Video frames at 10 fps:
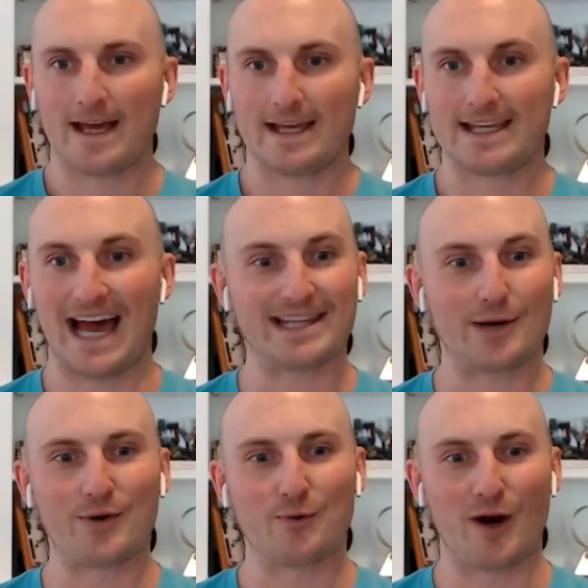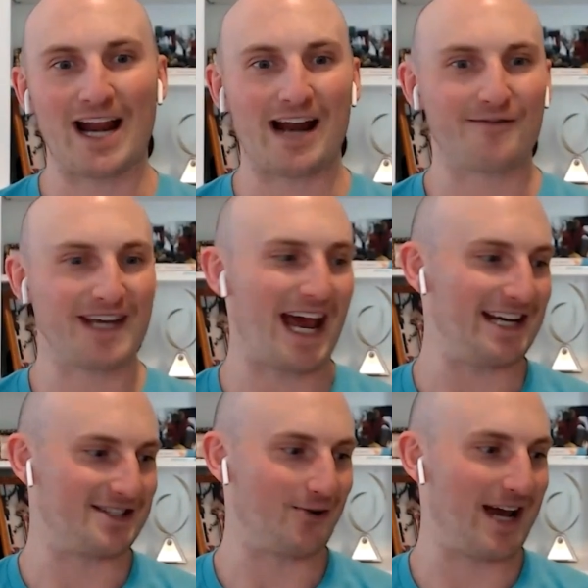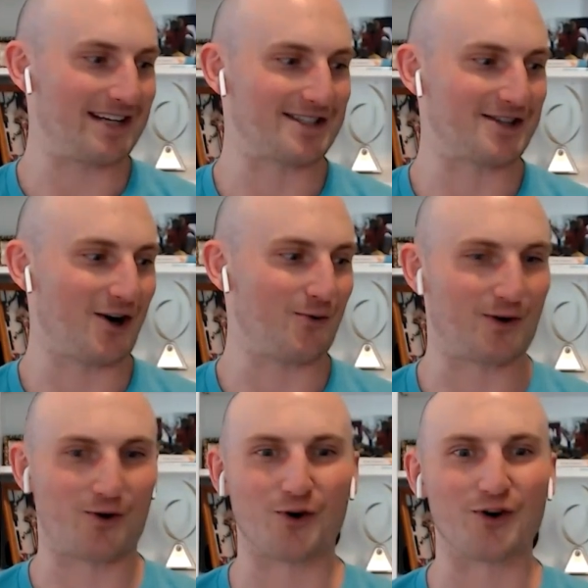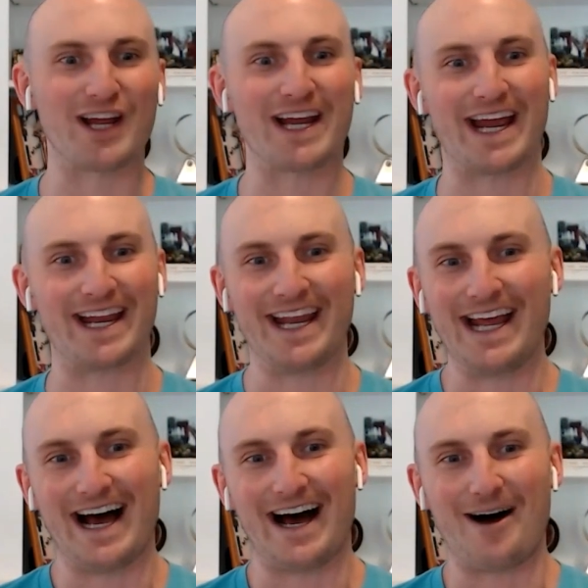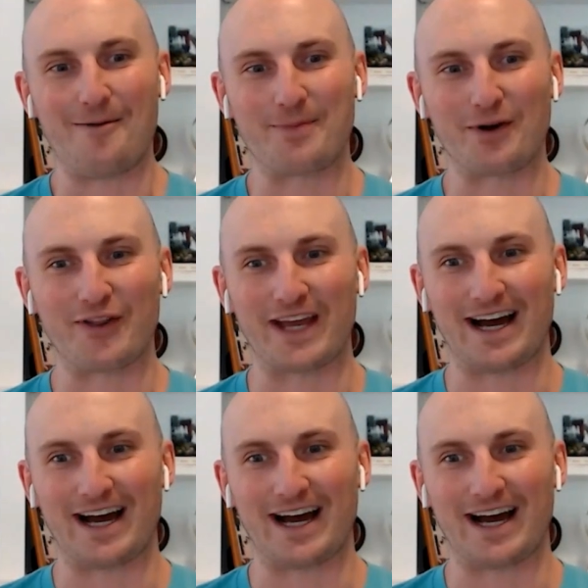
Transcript: Yeah, and then we ran out of V A, so we had to start recruiting and um, building.